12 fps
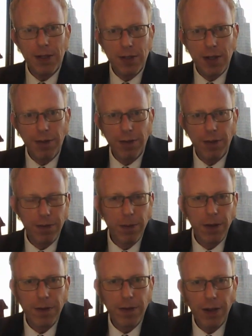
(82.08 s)
that's different
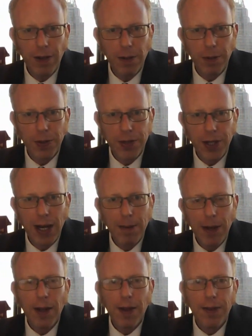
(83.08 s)
from the variable type,
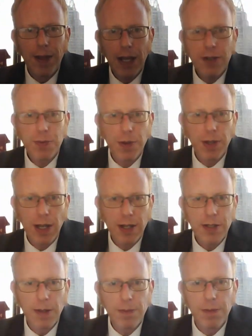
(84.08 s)
that's where the
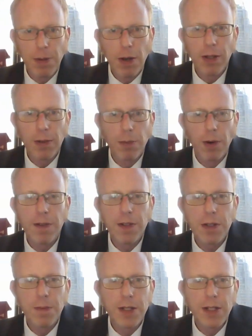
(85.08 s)
concept of
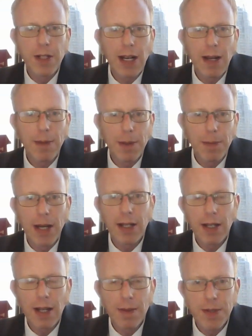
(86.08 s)
polymorphism and dynamic
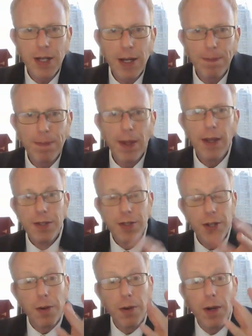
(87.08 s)
binding comes in.
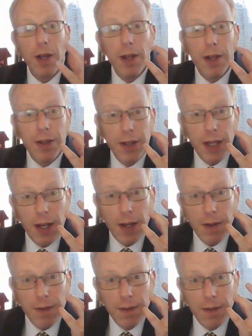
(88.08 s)
So
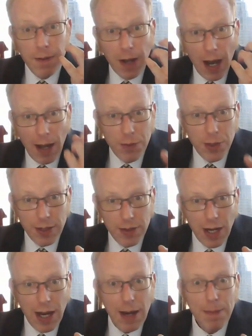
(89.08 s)
the object
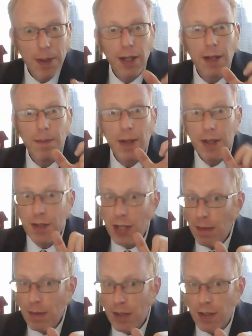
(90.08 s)
type can be the
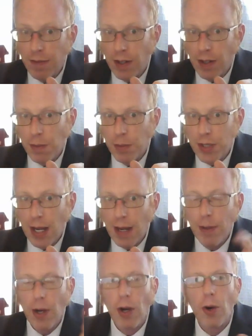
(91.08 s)
same as the variable
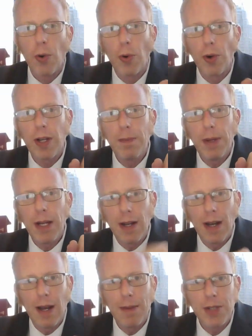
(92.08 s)
type, or it can be an
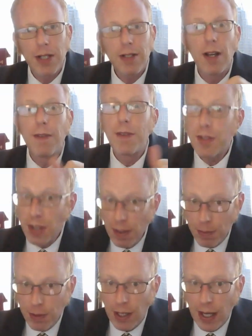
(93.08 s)
object of a
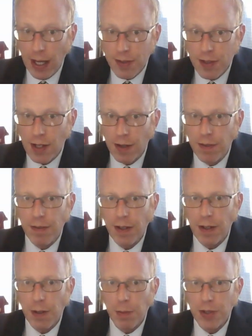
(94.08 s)
subclass of the
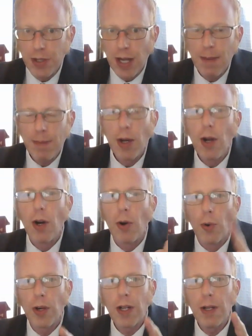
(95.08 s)
variable type,
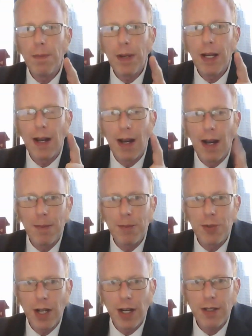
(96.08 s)
or it can be an
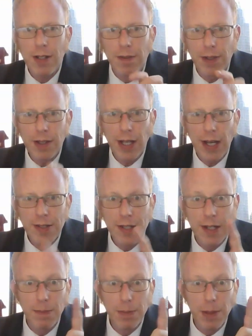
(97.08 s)
object of a class
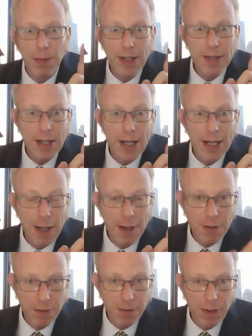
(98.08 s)
that implements an
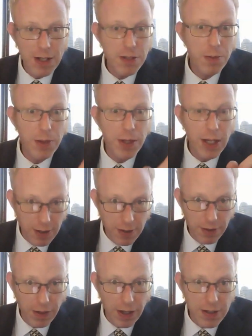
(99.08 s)
interface where the
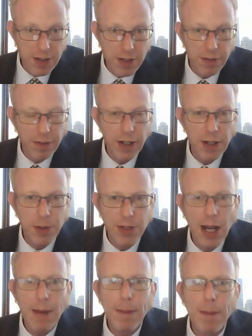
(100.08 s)
interface is the variable
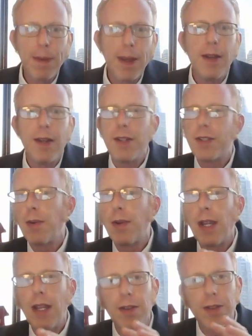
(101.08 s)
type. So
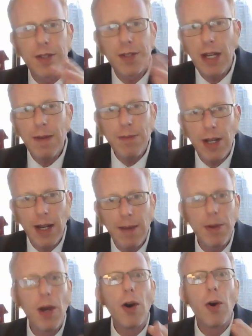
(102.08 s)
either the same
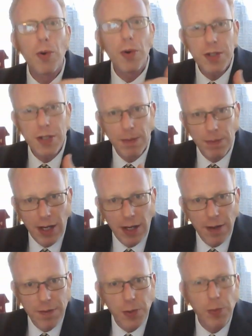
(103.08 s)
type or some
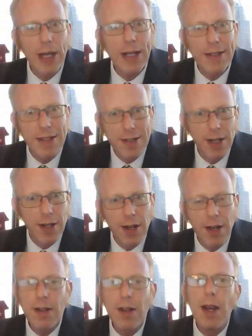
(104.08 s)
kind of direct
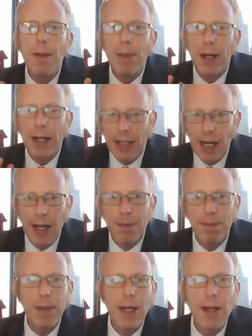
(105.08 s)
descendant, but it
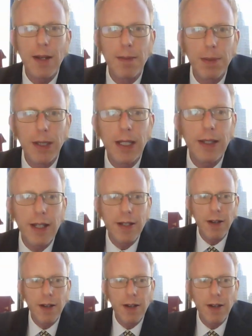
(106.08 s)
can't be completely